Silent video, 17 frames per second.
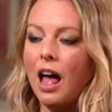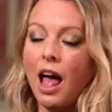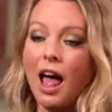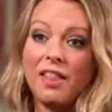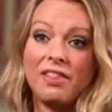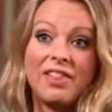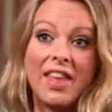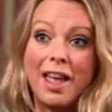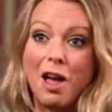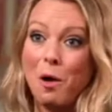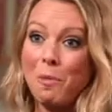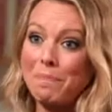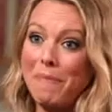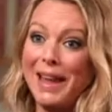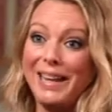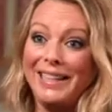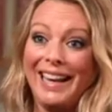And they are
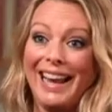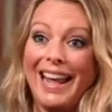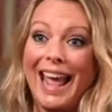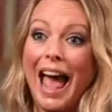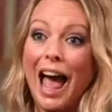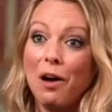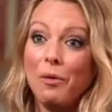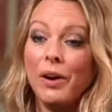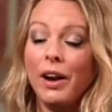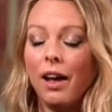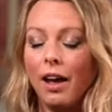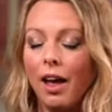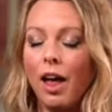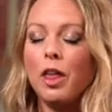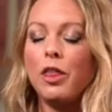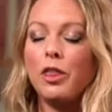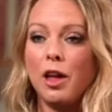mainly, how on
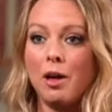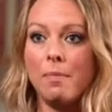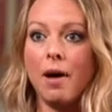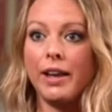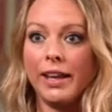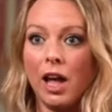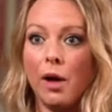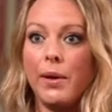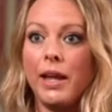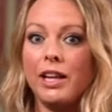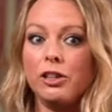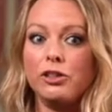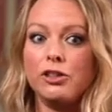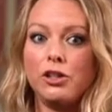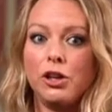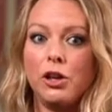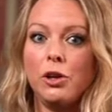earth am I going
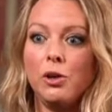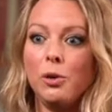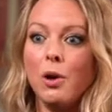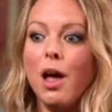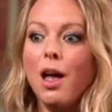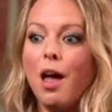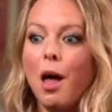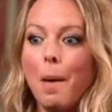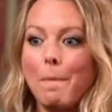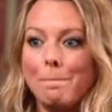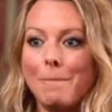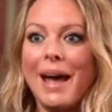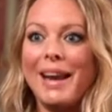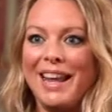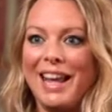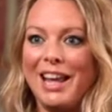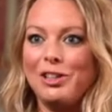to
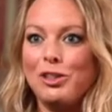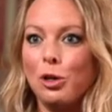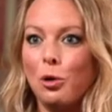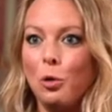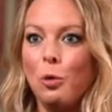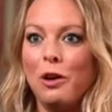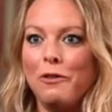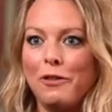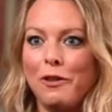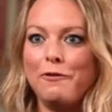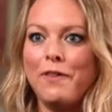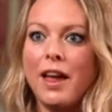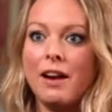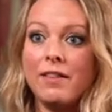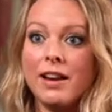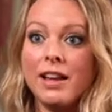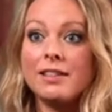manage all of the
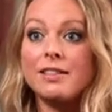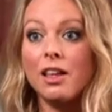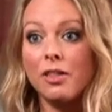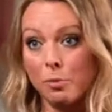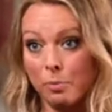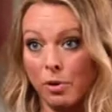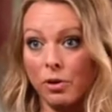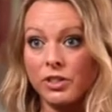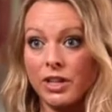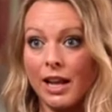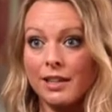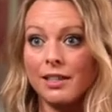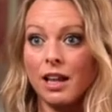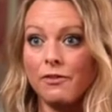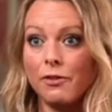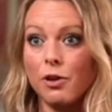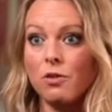various other projects
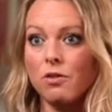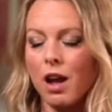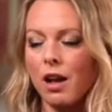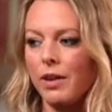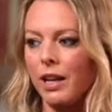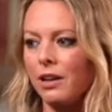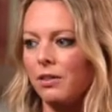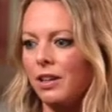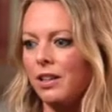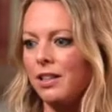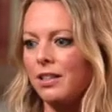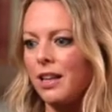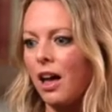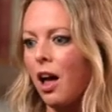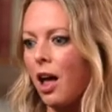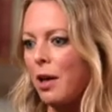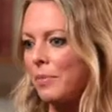I've got going on at the
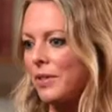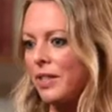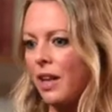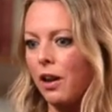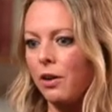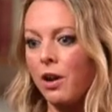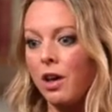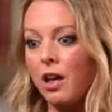time? So